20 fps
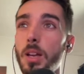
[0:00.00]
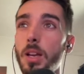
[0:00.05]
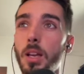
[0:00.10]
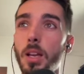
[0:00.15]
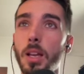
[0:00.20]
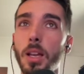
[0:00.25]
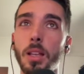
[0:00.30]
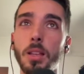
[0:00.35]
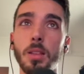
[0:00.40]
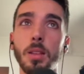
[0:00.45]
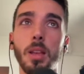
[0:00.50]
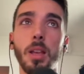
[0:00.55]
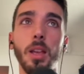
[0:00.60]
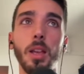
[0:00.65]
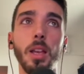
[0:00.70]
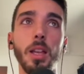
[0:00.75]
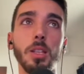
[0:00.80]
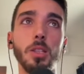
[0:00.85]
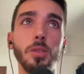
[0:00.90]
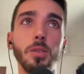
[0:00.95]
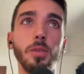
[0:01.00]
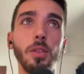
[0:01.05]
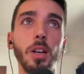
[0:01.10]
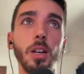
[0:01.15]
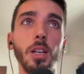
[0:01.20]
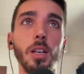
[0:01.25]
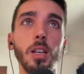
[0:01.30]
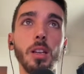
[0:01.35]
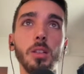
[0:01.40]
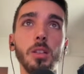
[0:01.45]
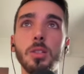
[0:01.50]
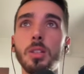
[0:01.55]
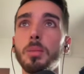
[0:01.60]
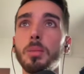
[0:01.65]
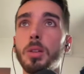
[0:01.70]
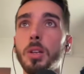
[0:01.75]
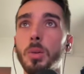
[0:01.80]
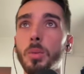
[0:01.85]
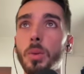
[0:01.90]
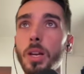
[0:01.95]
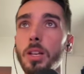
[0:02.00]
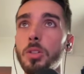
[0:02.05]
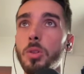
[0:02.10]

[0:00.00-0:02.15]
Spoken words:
it's very similar, right?